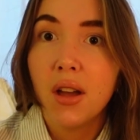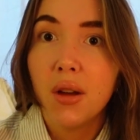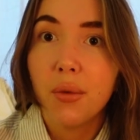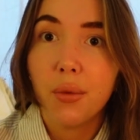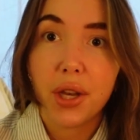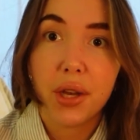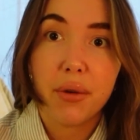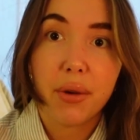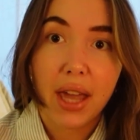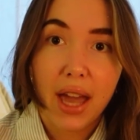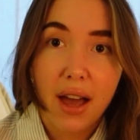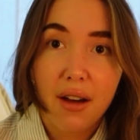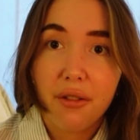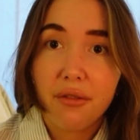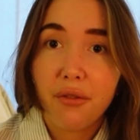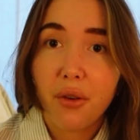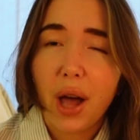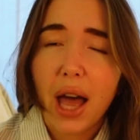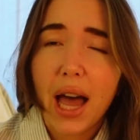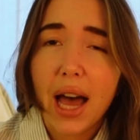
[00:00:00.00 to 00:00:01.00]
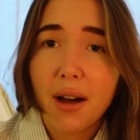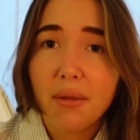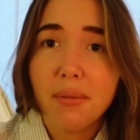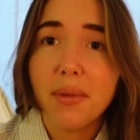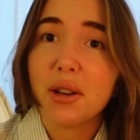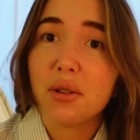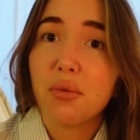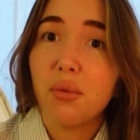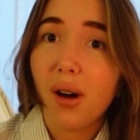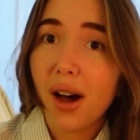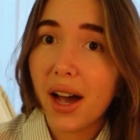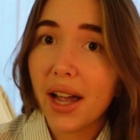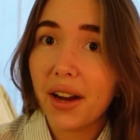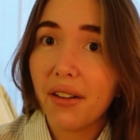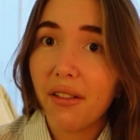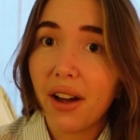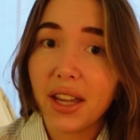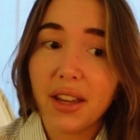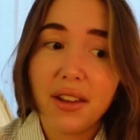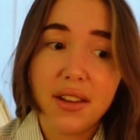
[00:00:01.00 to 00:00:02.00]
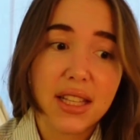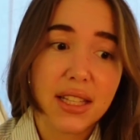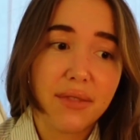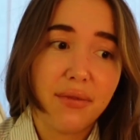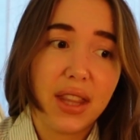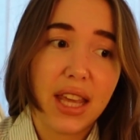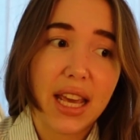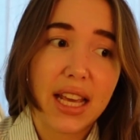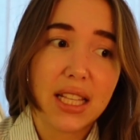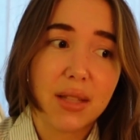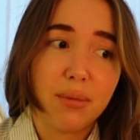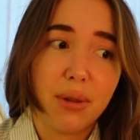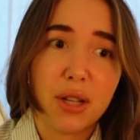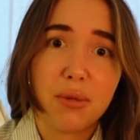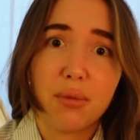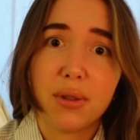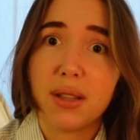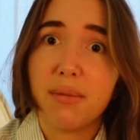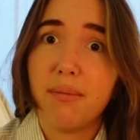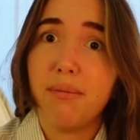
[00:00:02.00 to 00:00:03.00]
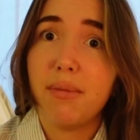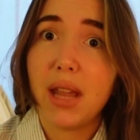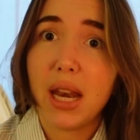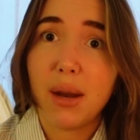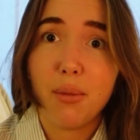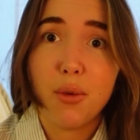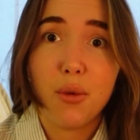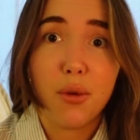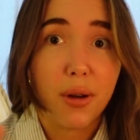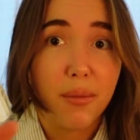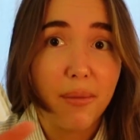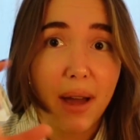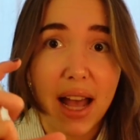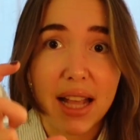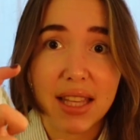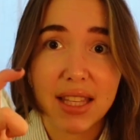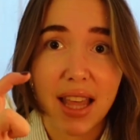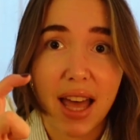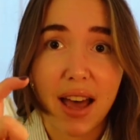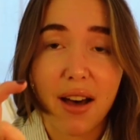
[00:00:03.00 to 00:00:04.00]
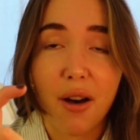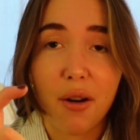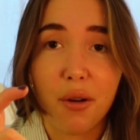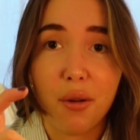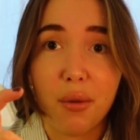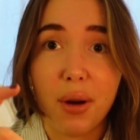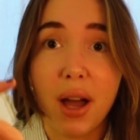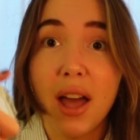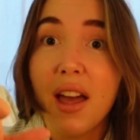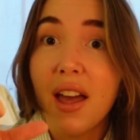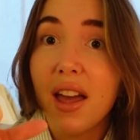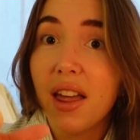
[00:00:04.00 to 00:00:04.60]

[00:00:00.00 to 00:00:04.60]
when you account for how much wire I used for this, which was minimal compared to that whole